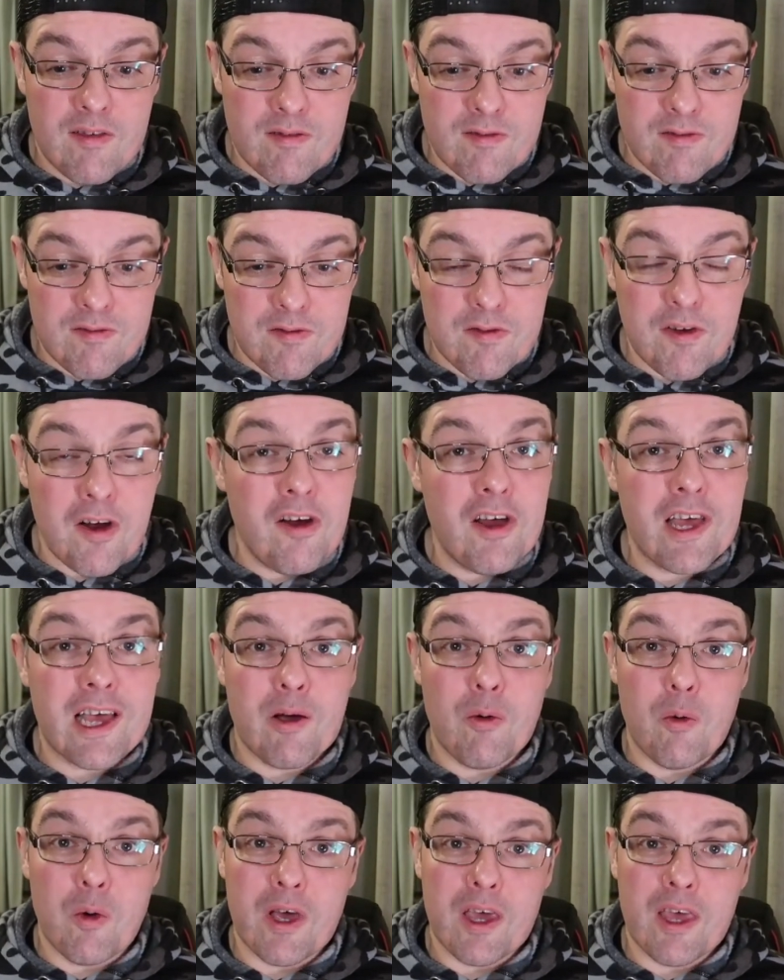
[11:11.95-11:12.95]
very
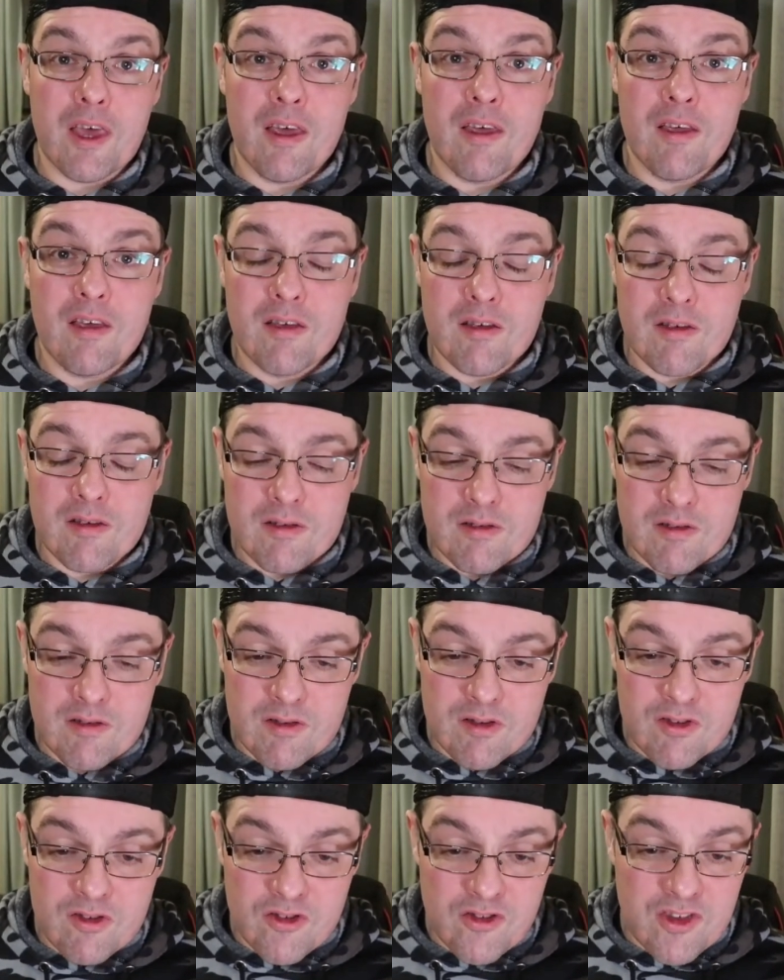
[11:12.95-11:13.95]
quick
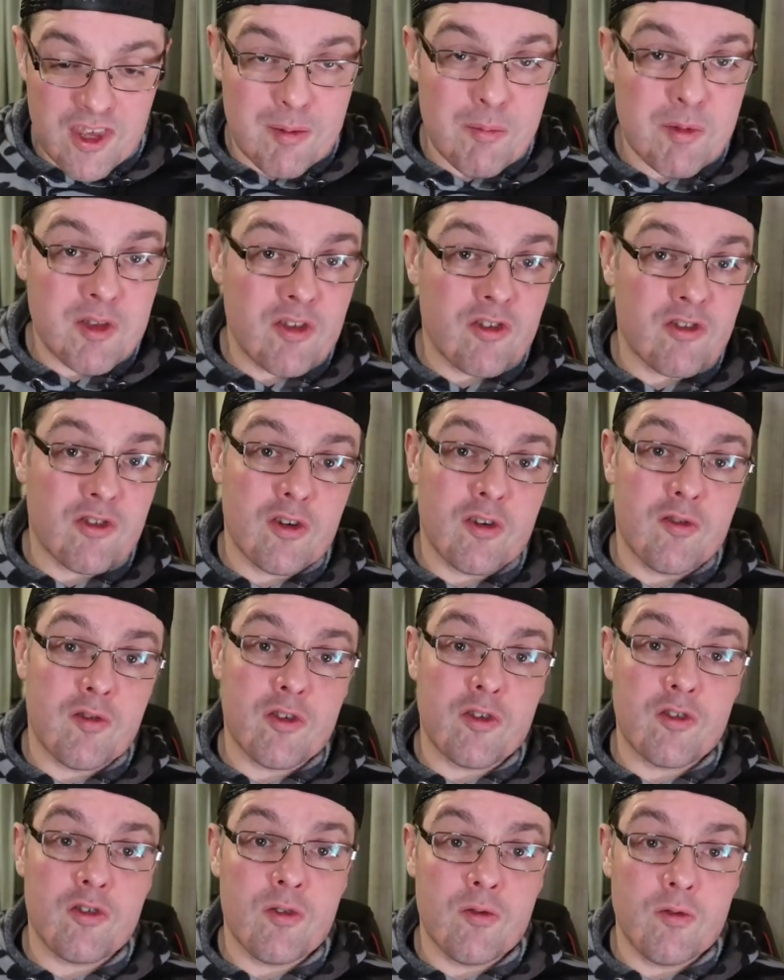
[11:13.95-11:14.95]
skimming the
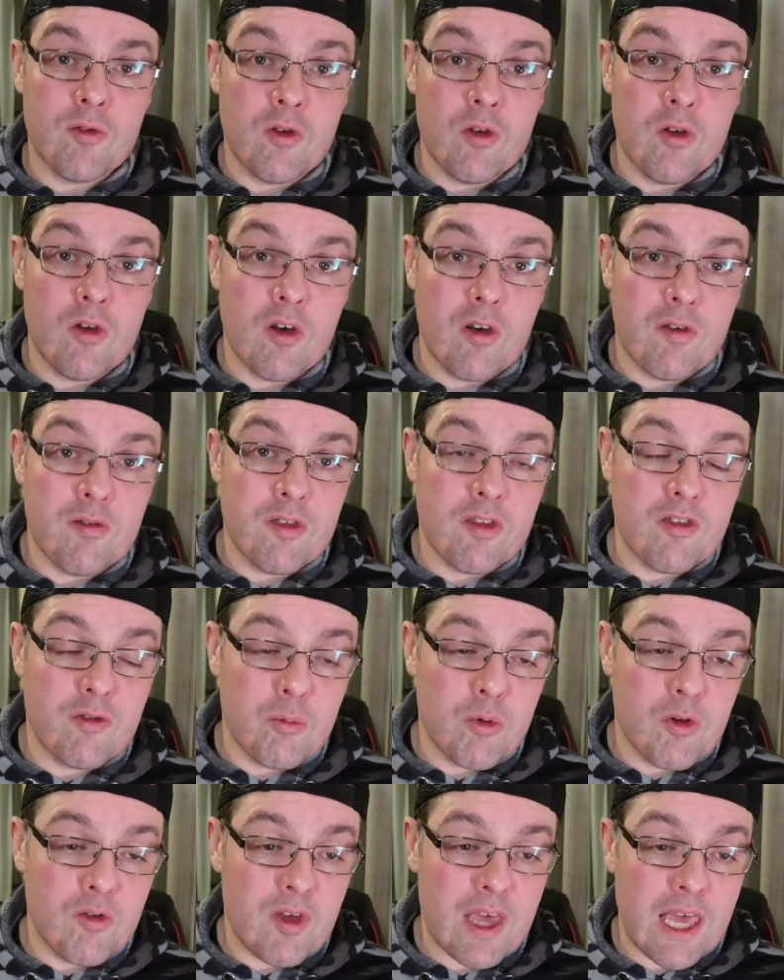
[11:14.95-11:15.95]
surface review of this
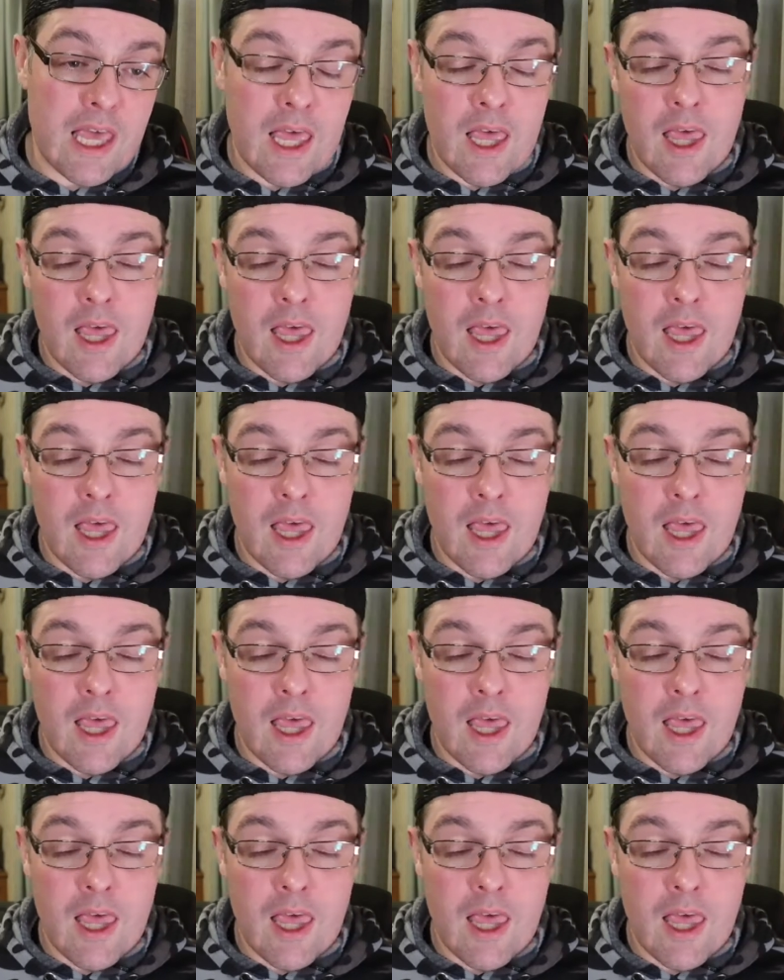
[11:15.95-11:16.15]
movie.